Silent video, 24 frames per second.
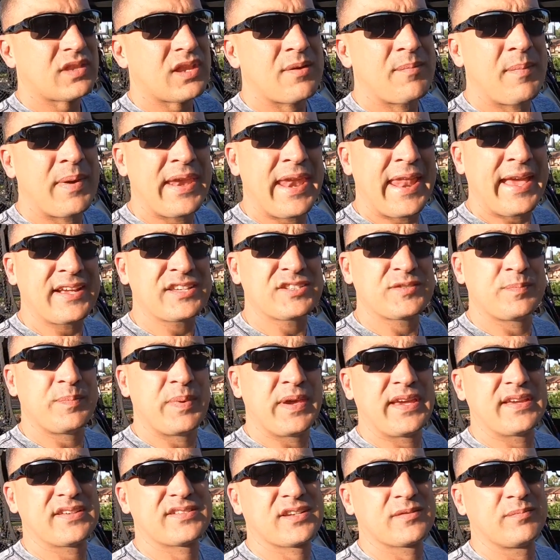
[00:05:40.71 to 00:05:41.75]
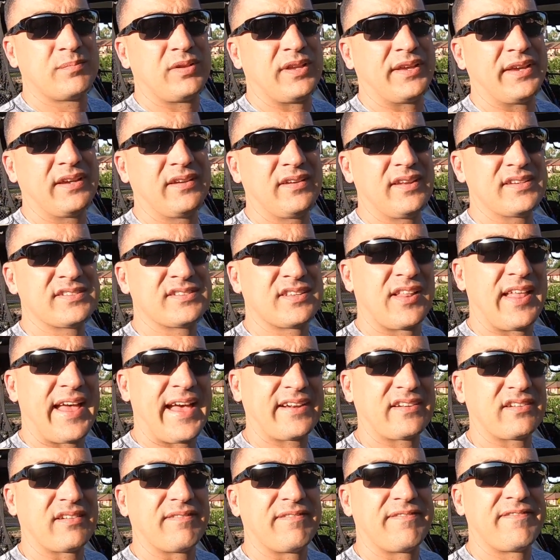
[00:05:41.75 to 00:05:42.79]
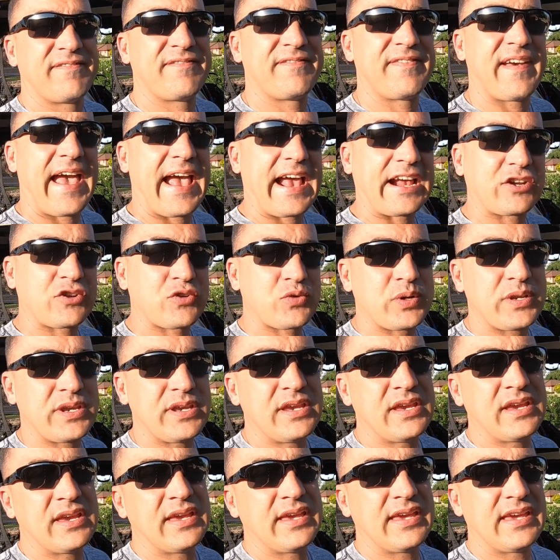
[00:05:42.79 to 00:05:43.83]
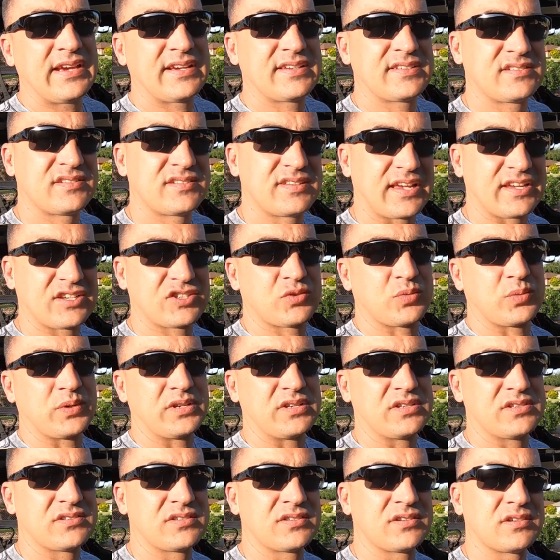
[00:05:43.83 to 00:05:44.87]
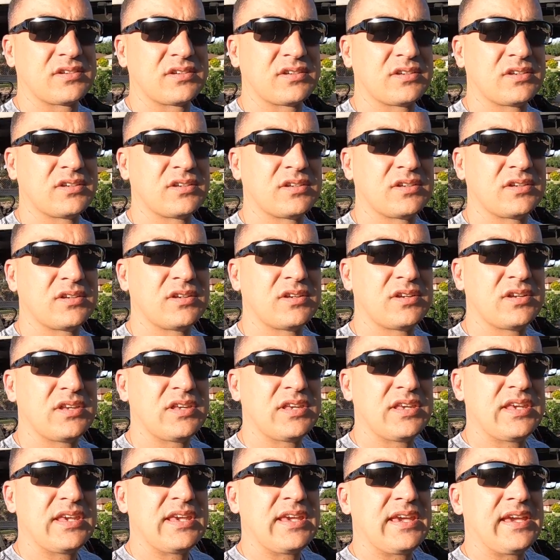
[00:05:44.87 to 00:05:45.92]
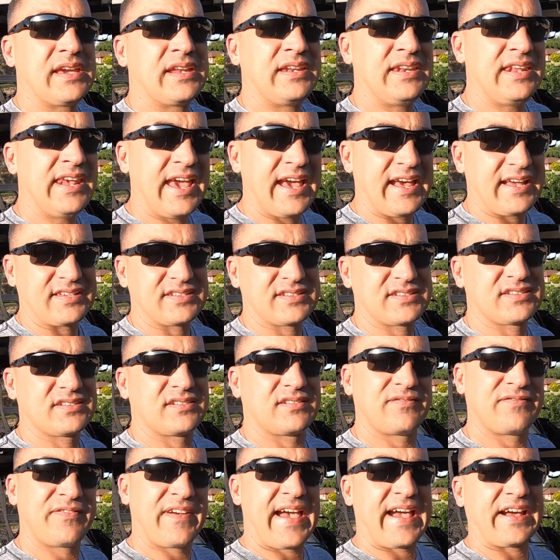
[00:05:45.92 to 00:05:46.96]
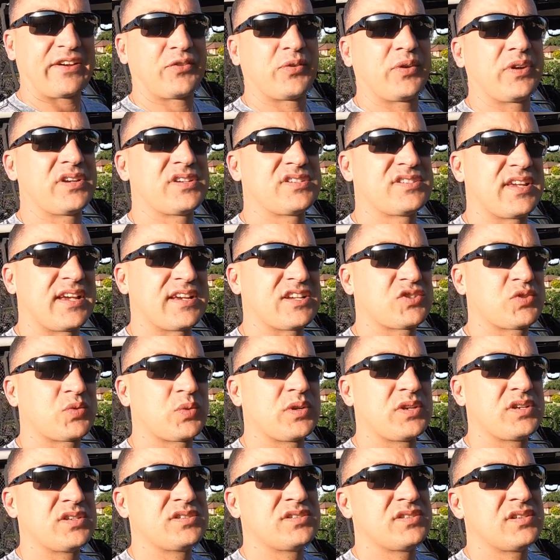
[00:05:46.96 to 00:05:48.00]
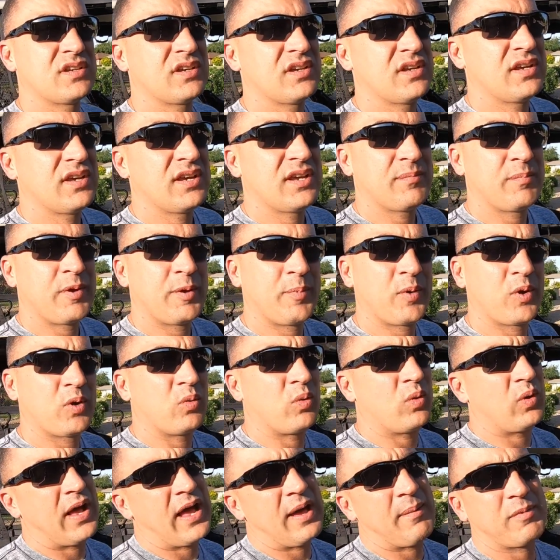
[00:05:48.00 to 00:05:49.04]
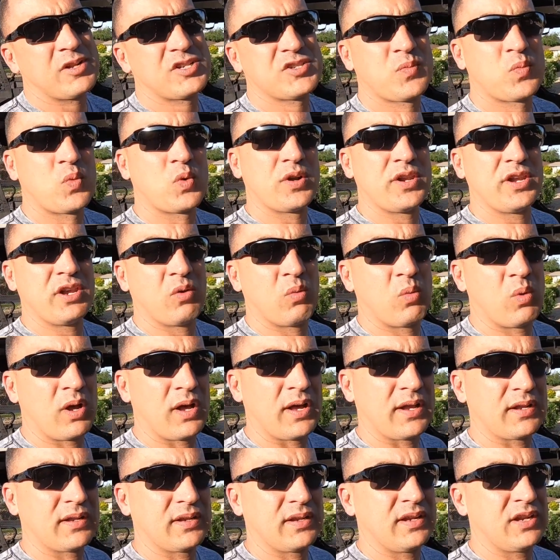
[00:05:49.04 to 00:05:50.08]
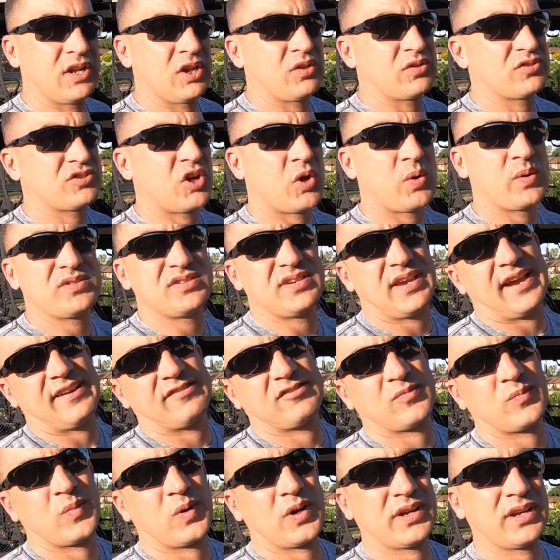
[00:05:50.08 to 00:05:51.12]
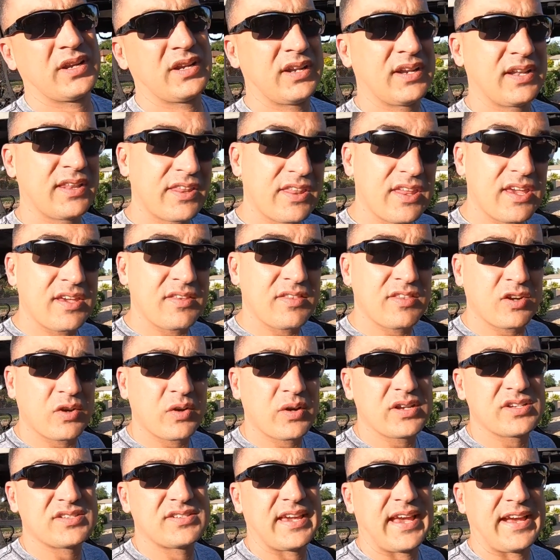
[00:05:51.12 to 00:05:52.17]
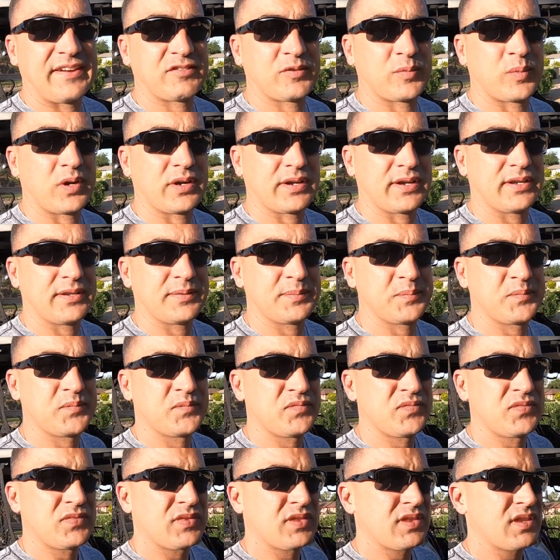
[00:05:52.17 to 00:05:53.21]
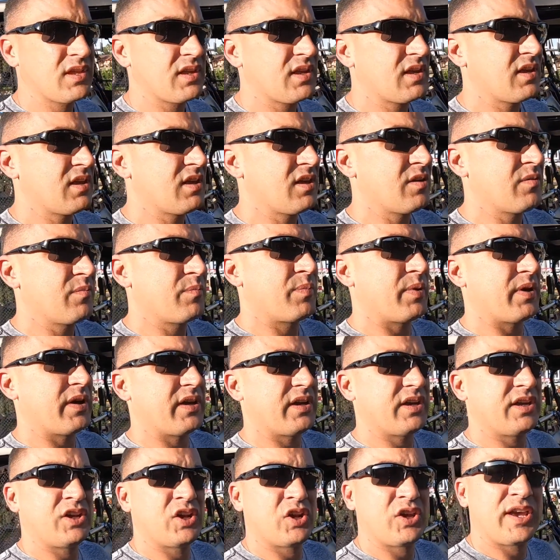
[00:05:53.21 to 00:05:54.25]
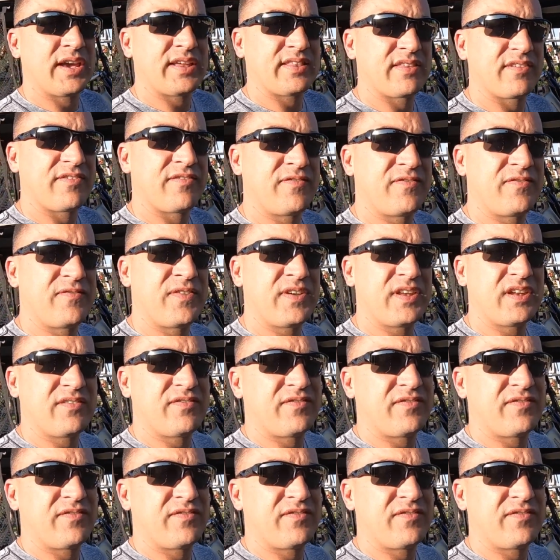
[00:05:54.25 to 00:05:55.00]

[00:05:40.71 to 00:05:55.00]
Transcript: My next biggest complaint is the lack of factory accessories. And yes, factory accessories, people are going, well, how much more do you want? There's always the aftermarket, and there is the aftermarket. But you got the fit and